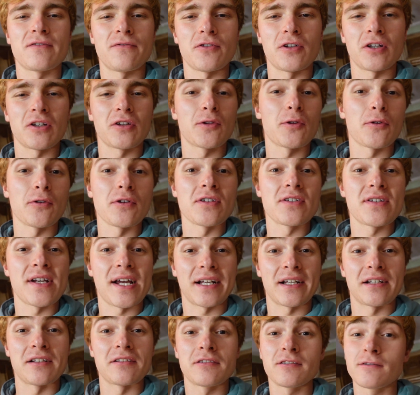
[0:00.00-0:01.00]
for like 30
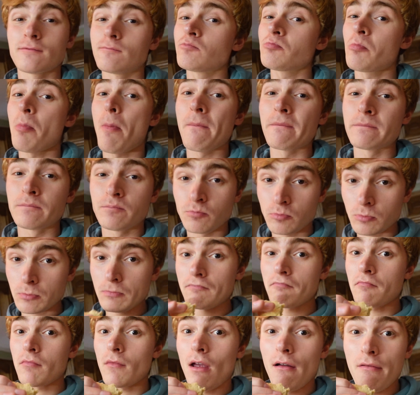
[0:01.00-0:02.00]
seconds.
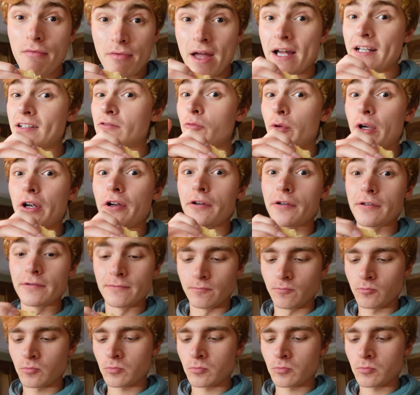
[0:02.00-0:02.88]
That's weird.